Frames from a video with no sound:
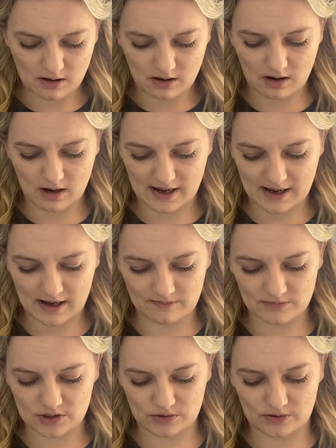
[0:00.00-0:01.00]
I
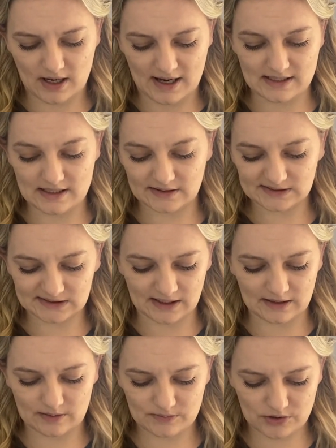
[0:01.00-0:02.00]
did sign
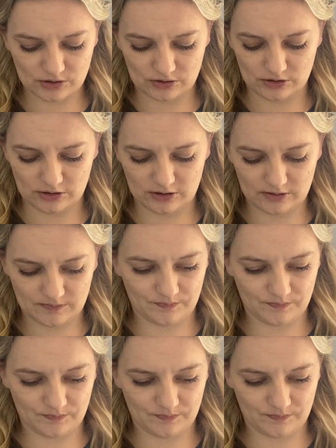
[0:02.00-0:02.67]
up to